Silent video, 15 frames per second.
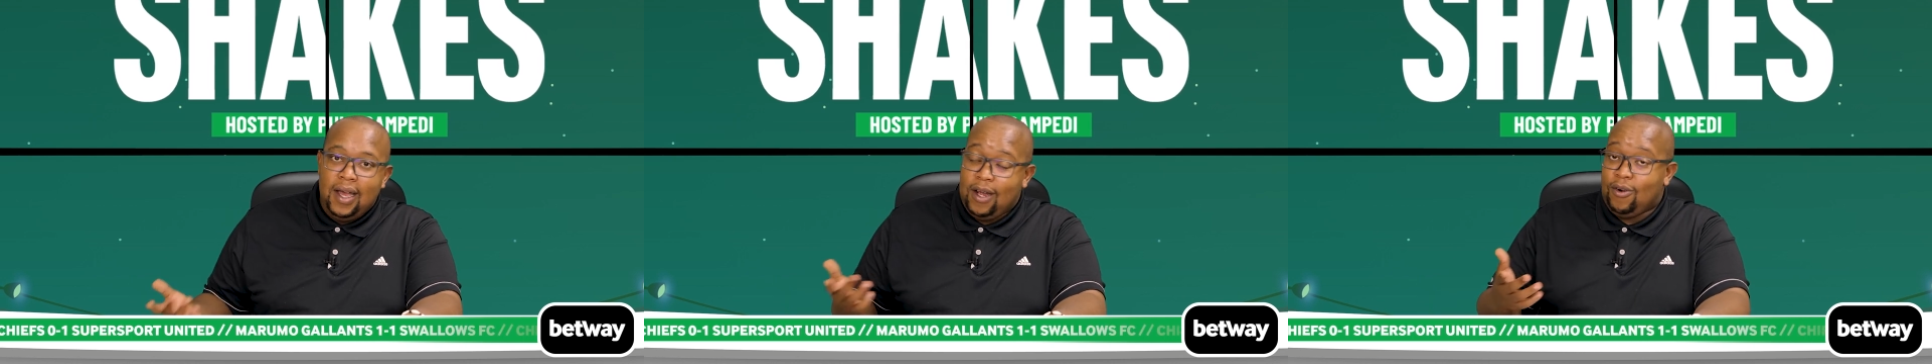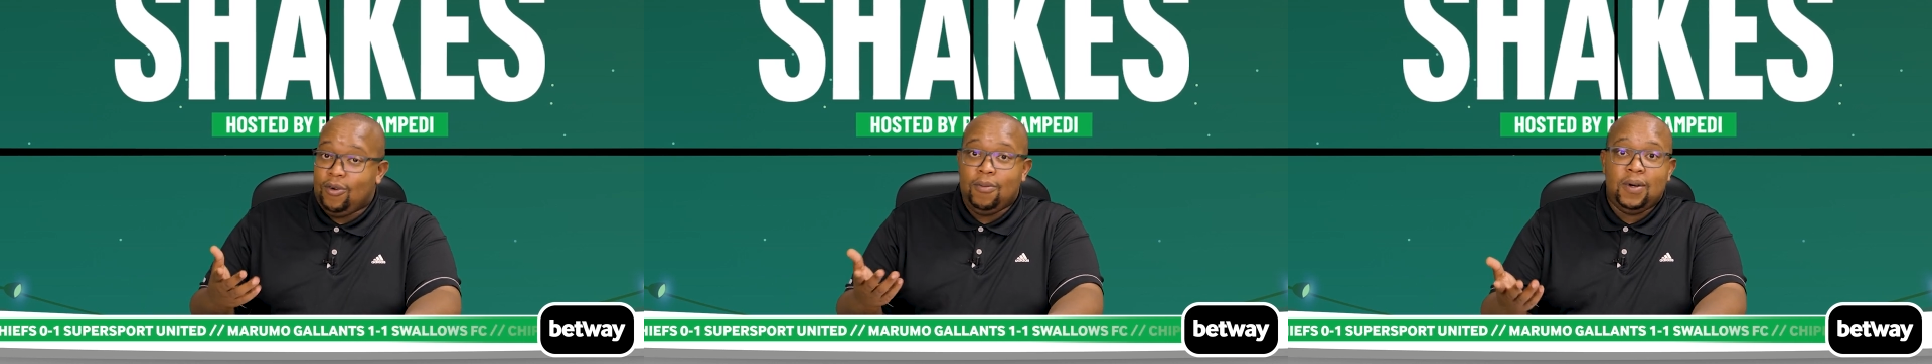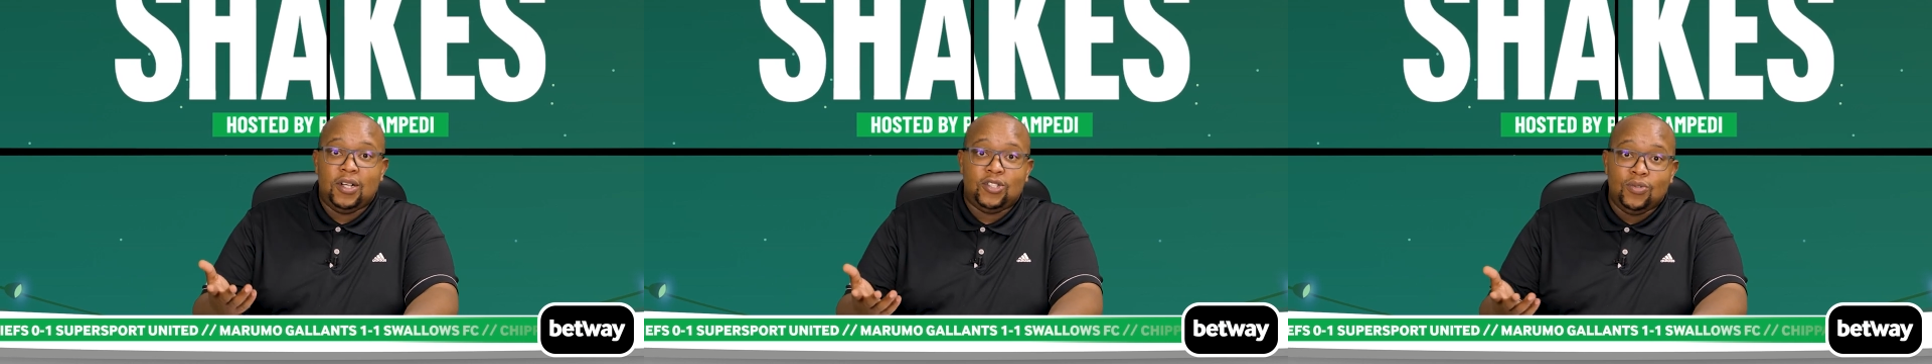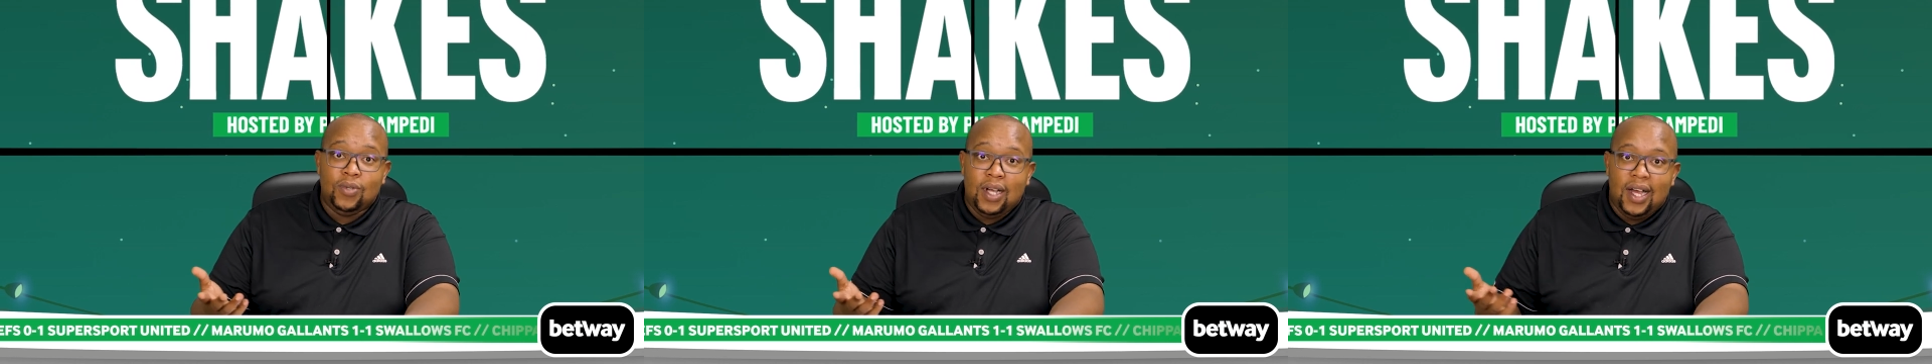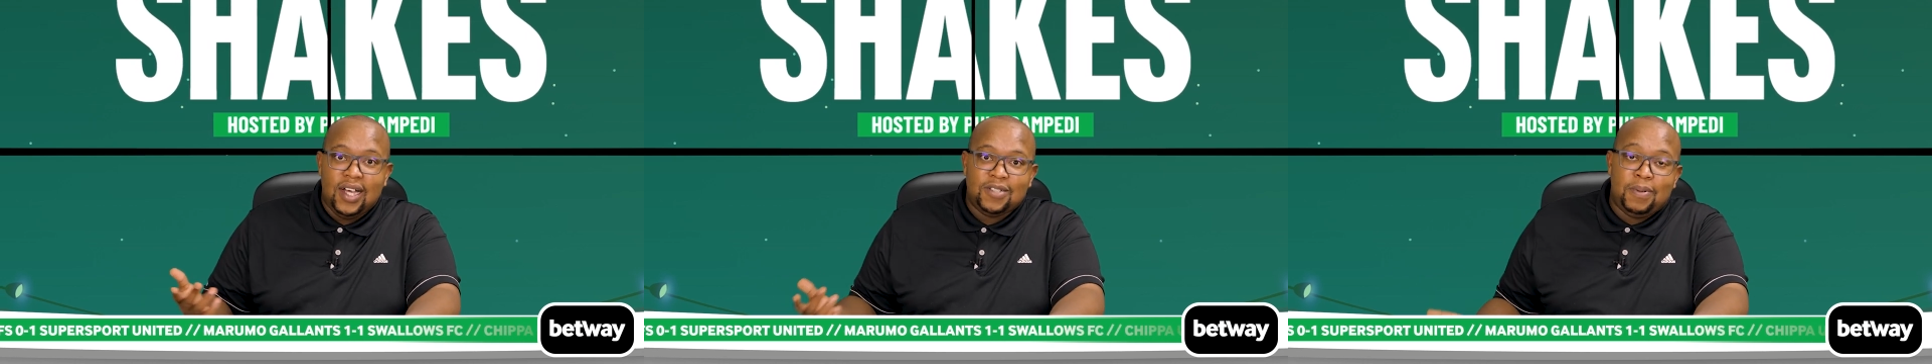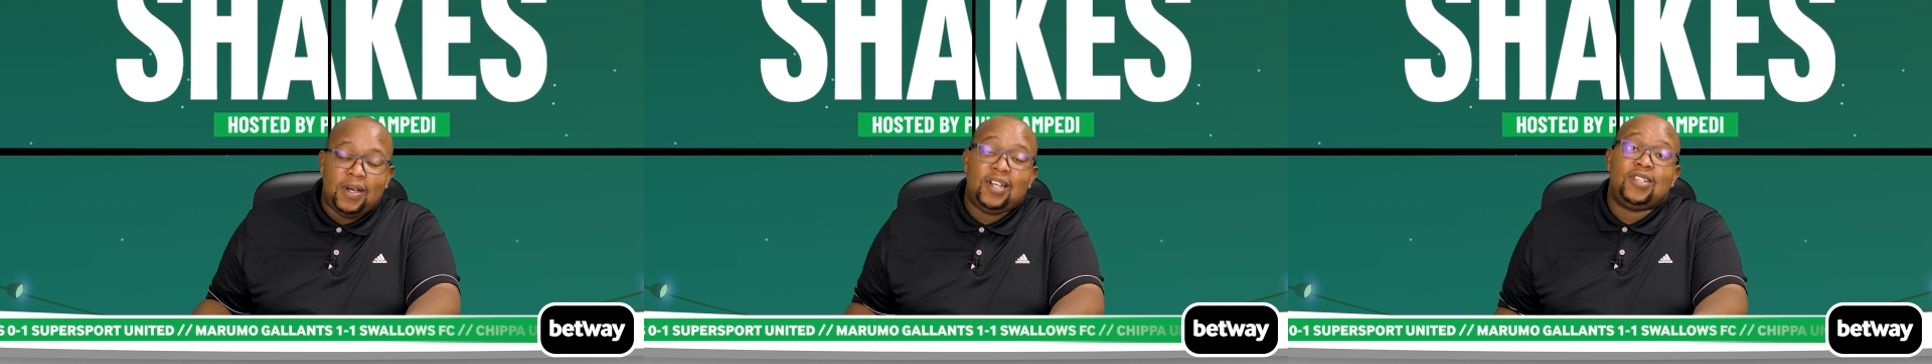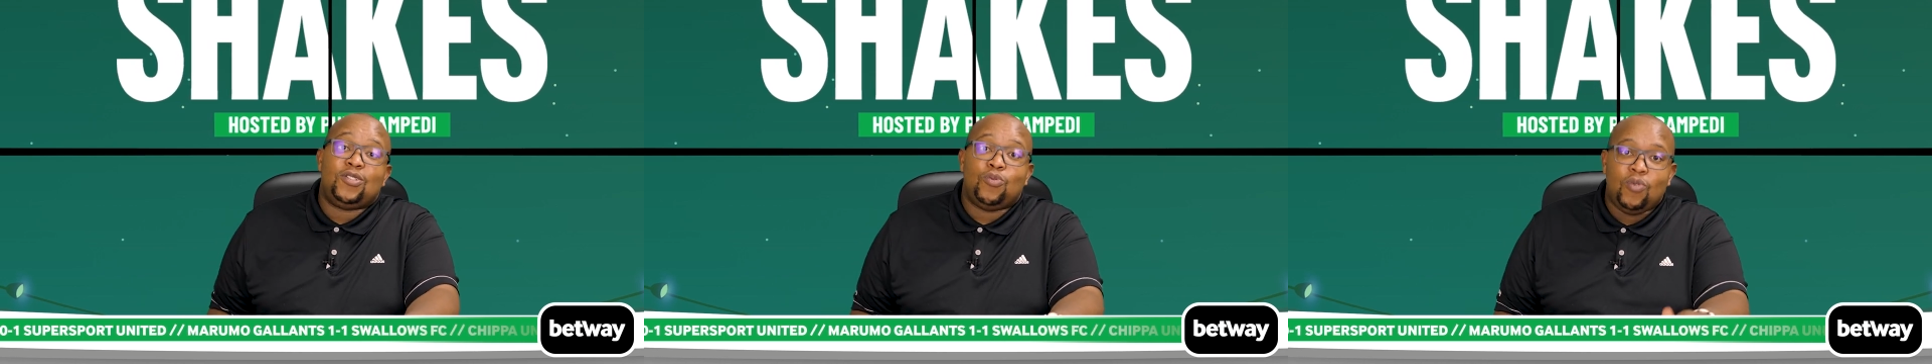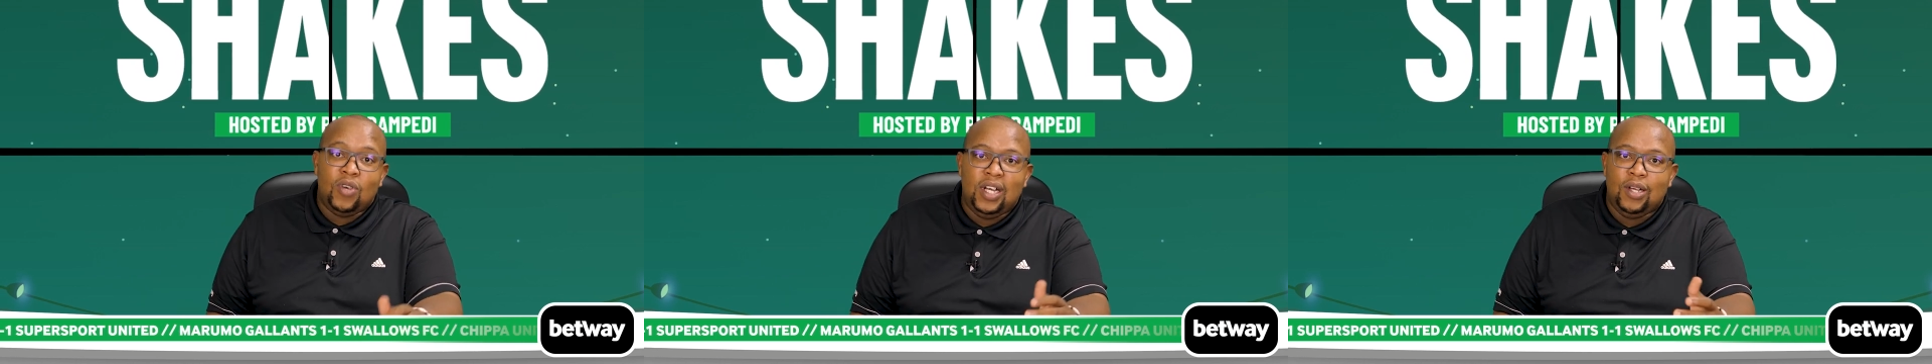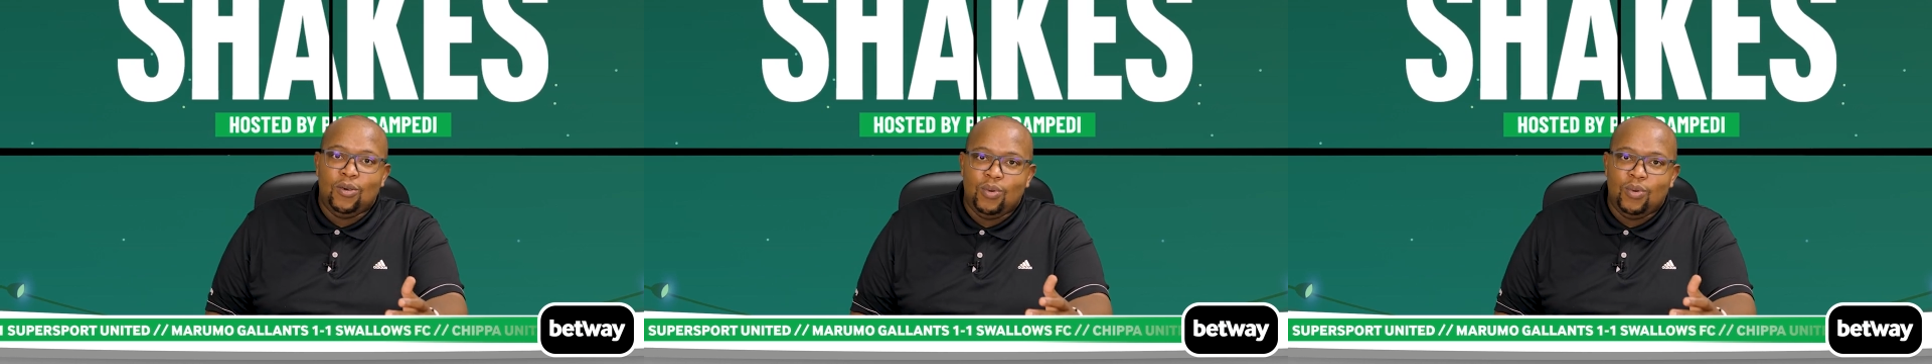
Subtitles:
I don't know about you guys, but it's really,